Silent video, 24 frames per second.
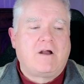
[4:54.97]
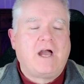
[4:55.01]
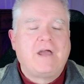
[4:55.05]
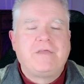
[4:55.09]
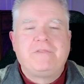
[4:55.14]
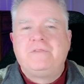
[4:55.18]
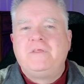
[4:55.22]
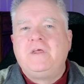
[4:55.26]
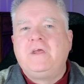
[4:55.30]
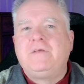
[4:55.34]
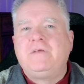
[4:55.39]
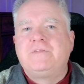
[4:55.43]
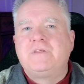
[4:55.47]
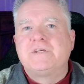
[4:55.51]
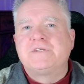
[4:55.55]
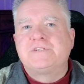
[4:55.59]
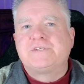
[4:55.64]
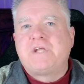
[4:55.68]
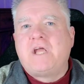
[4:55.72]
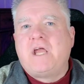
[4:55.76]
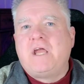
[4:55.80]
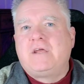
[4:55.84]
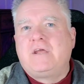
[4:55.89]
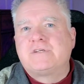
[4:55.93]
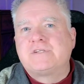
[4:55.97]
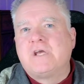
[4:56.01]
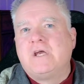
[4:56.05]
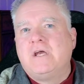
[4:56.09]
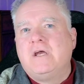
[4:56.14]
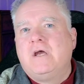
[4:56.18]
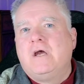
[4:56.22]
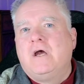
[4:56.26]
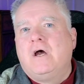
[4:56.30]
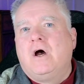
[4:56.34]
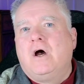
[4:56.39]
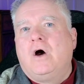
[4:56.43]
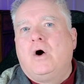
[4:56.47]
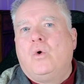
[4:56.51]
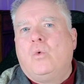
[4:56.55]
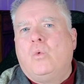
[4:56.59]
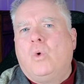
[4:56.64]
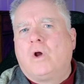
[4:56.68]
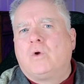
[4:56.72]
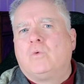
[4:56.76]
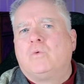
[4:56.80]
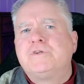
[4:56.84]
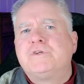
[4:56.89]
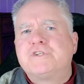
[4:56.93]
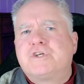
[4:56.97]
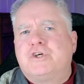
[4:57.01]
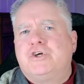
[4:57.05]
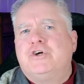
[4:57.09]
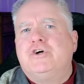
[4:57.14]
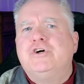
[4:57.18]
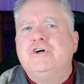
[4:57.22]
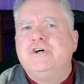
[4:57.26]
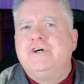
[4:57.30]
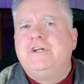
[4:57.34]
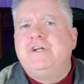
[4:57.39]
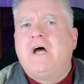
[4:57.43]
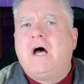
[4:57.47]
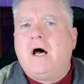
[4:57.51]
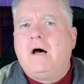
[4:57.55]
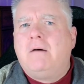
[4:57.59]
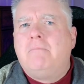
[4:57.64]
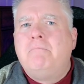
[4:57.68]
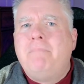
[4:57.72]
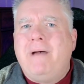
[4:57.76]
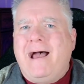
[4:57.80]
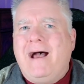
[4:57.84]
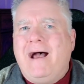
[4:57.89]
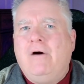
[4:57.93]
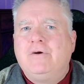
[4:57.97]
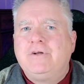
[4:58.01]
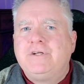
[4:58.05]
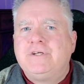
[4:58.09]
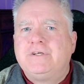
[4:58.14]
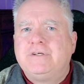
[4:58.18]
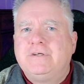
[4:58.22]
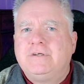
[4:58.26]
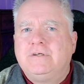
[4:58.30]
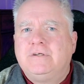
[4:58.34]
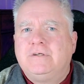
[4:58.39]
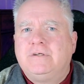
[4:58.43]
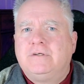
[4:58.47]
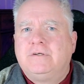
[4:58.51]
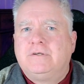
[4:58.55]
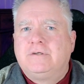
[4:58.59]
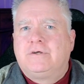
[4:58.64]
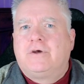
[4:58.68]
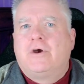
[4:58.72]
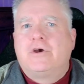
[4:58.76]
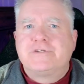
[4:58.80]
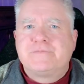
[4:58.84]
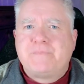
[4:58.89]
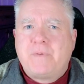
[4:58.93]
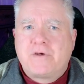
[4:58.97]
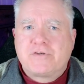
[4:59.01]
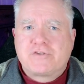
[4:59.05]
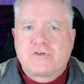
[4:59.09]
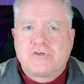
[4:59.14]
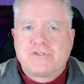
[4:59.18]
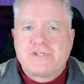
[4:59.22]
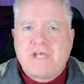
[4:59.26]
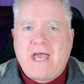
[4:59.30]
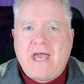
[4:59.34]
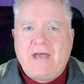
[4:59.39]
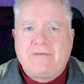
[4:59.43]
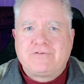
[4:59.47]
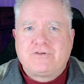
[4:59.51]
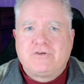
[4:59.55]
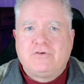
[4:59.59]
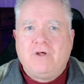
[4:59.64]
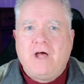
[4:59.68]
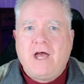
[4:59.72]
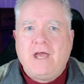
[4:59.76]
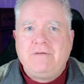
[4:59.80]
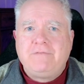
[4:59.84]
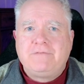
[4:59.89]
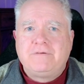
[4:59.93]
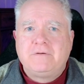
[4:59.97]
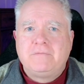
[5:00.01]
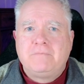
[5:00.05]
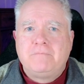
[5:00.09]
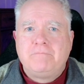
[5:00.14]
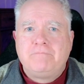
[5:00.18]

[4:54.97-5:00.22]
I think this takes what was good about Ghostbusters Afterlife